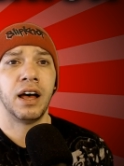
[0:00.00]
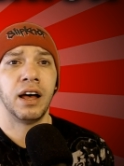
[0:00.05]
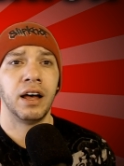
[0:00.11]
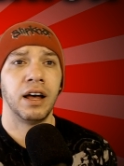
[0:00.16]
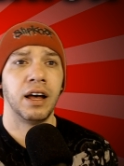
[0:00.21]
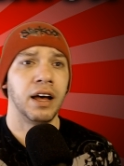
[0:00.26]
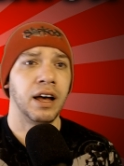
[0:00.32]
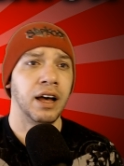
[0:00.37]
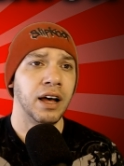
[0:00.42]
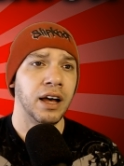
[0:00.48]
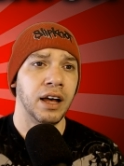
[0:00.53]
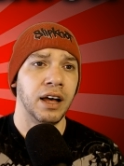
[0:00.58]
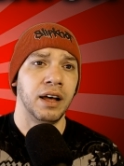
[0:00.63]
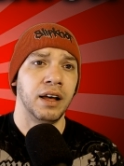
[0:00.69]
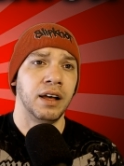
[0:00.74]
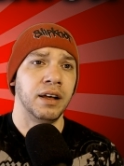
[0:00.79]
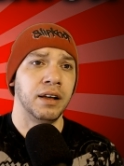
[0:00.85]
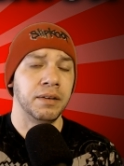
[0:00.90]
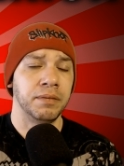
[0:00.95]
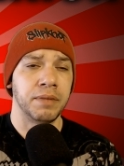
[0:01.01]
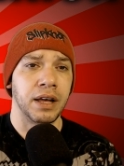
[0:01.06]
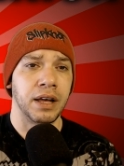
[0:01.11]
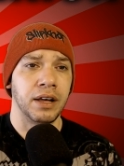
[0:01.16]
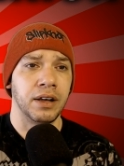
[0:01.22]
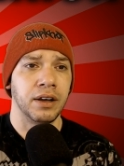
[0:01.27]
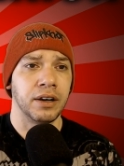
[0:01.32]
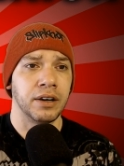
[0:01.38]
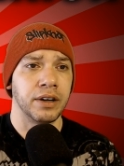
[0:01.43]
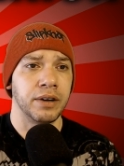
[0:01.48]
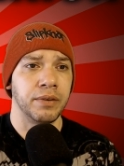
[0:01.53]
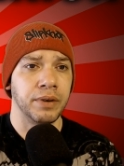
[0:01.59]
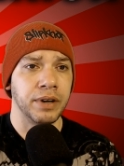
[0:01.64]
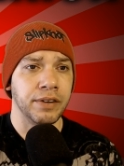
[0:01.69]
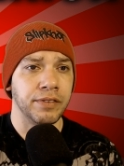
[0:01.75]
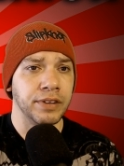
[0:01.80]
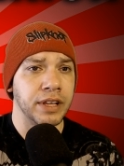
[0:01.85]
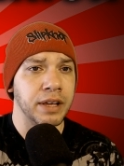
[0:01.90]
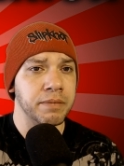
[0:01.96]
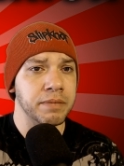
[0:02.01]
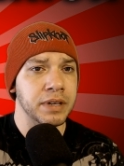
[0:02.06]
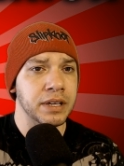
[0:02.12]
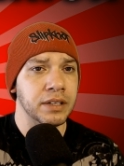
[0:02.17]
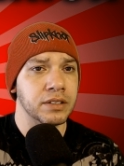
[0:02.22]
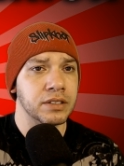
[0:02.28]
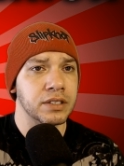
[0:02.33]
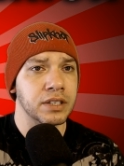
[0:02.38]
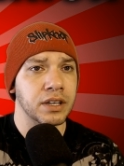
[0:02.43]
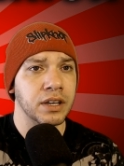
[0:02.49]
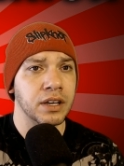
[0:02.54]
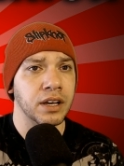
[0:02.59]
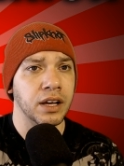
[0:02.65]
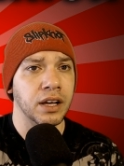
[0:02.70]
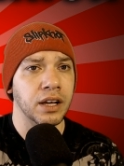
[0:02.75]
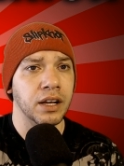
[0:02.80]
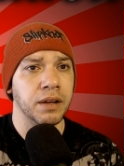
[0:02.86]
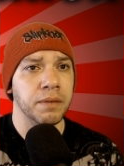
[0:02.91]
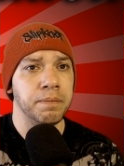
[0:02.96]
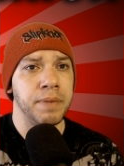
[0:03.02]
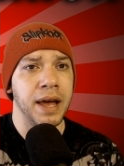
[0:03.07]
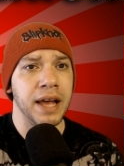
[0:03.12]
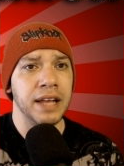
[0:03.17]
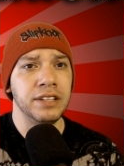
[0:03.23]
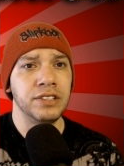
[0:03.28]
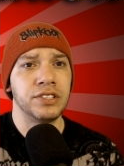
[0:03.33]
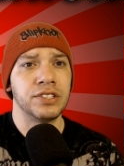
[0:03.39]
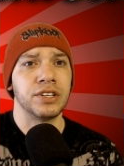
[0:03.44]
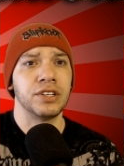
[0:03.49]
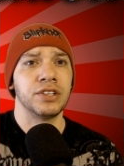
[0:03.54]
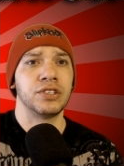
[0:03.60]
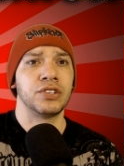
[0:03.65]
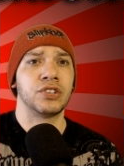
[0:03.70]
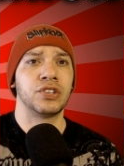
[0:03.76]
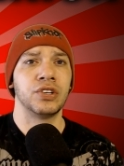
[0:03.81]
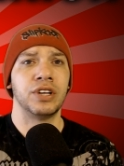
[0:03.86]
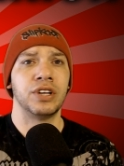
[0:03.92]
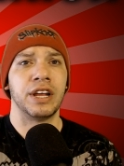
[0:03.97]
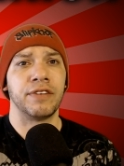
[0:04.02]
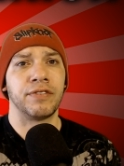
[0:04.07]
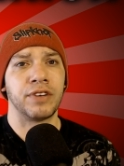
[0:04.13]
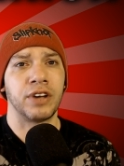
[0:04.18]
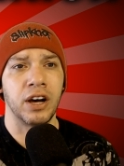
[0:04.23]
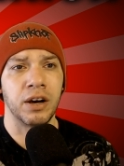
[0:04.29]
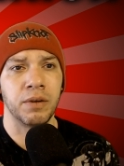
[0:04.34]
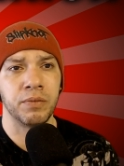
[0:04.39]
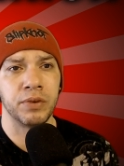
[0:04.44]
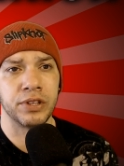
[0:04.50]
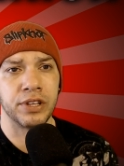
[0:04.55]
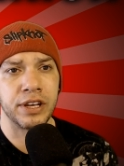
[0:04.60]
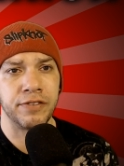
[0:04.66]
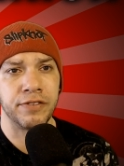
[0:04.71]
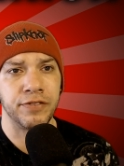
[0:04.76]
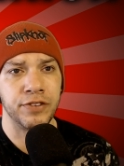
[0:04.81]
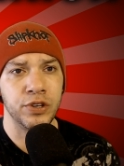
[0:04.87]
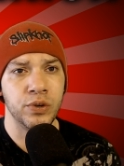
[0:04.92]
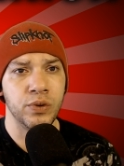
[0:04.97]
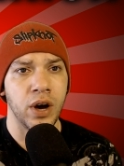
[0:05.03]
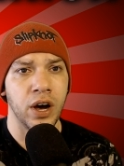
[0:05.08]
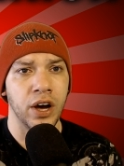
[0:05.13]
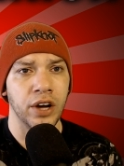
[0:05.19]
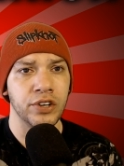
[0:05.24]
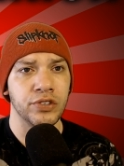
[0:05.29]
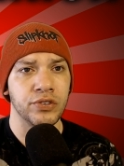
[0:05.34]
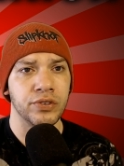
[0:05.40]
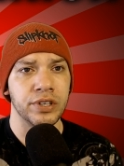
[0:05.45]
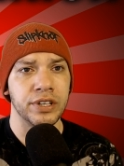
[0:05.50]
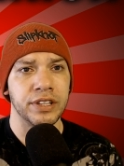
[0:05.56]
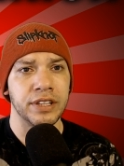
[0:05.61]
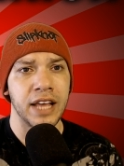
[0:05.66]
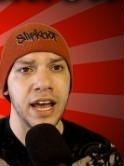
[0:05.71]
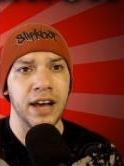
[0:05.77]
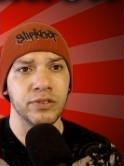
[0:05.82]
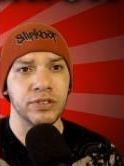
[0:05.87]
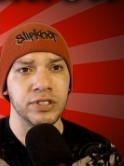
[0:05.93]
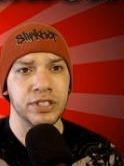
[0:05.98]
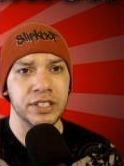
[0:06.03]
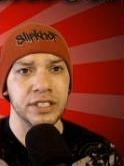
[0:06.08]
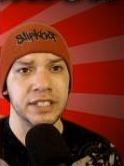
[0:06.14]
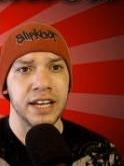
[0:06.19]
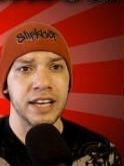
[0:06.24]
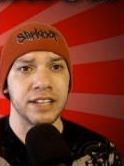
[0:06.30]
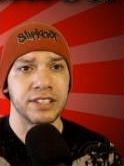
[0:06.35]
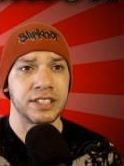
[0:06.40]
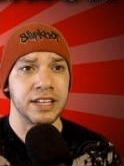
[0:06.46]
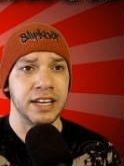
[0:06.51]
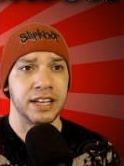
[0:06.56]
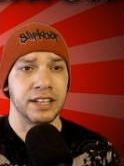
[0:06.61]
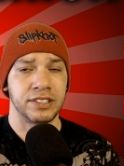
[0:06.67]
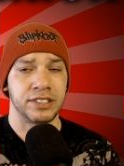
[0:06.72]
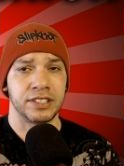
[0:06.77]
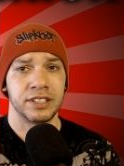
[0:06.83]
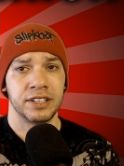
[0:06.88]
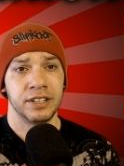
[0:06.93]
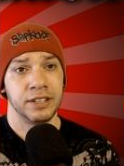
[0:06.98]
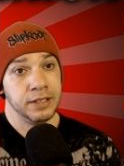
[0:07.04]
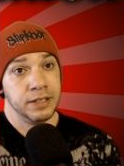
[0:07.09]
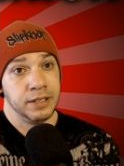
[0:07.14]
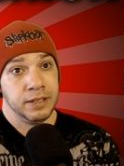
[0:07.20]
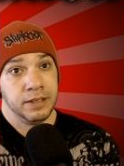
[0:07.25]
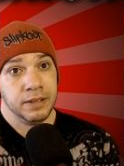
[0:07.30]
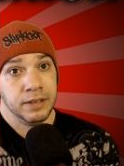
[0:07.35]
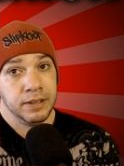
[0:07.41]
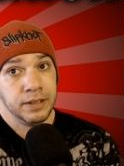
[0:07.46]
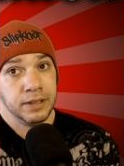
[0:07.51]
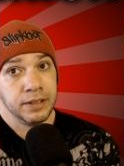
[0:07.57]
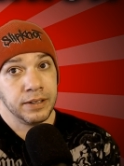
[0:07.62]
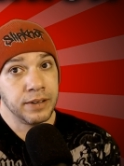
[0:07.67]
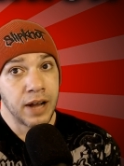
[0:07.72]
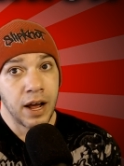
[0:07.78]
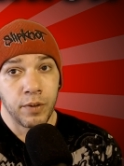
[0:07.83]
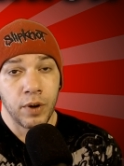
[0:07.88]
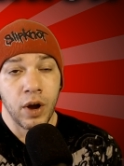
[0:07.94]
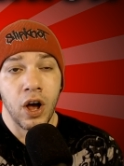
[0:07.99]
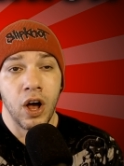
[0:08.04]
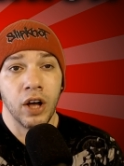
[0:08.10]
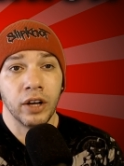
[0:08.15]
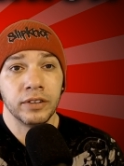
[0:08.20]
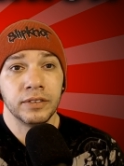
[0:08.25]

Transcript: All right, whatever that means. Pence should have come with a few 100,000 test kits. You're not wrong.